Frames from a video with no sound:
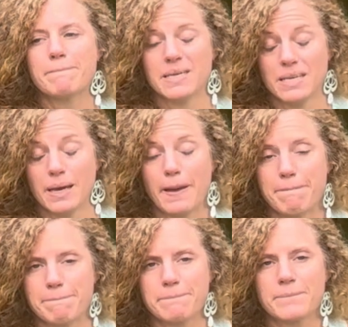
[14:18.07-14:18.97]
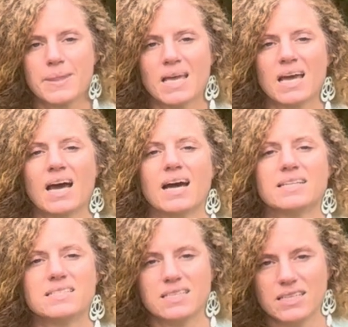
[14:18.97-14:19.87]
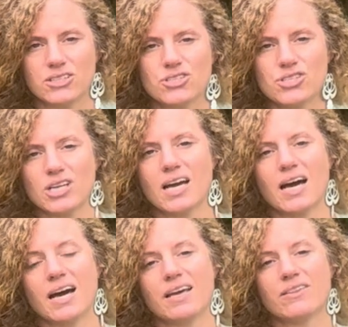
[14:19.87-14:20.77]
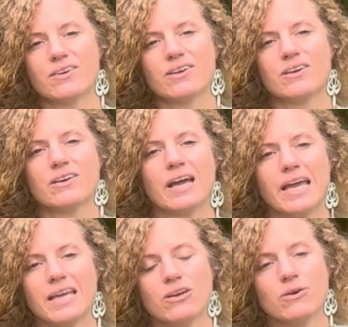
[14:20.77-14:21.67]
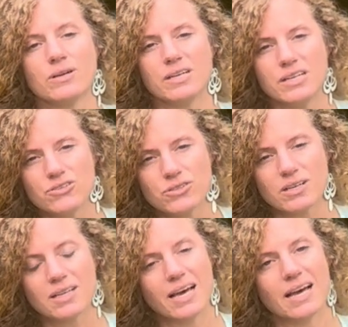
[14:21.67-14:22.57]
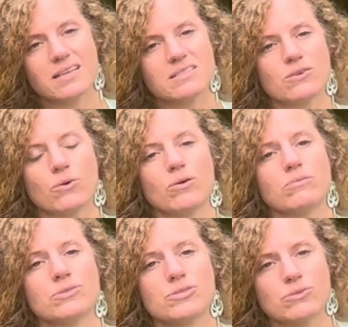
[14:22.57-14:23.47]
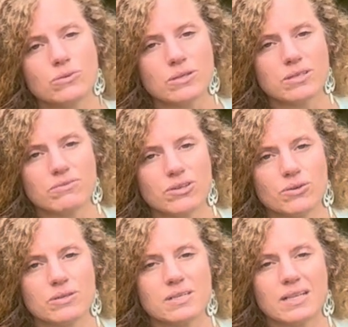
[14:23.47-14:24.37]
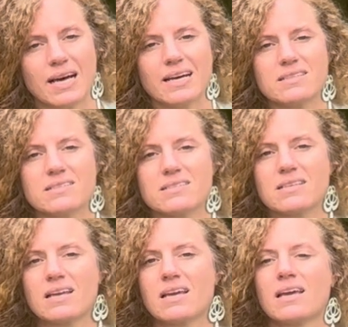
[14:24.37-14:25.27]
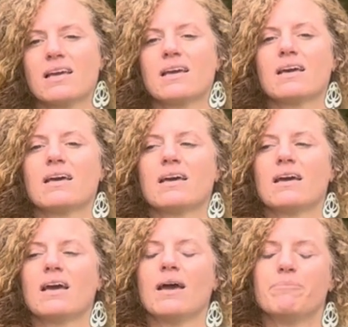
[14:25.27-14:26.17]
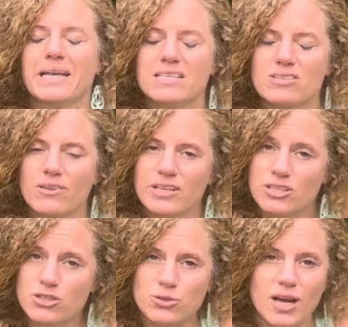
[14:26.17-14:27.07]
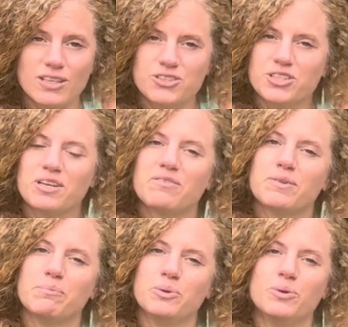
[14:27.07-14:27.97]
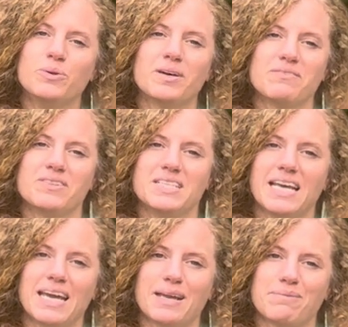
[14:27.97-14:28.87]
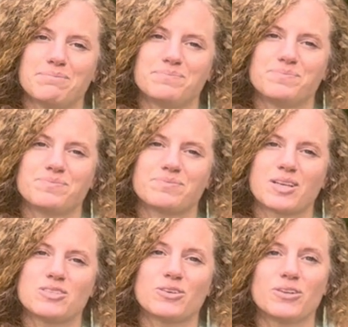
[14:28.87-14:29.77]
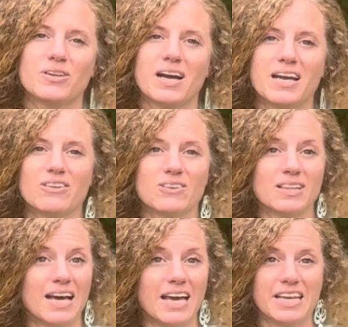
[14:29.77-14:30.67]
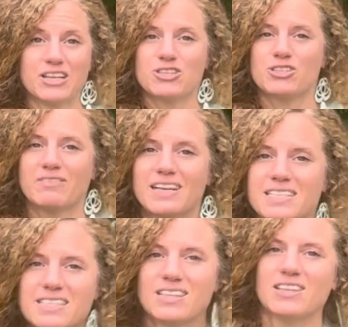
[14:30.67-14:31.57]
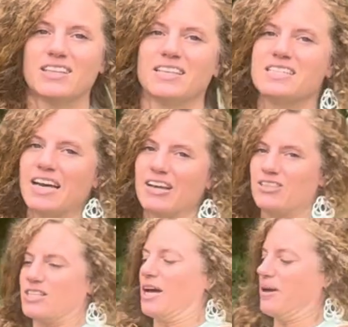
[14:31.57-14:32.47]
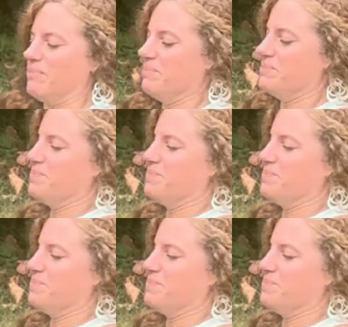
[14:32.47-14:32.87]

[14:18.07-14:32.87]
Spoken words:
PM, I teach either a Yoga Nidra class or a restorative yoga class based on the astrology of the moon of the day. So you're either lying in Shavasana the entire time.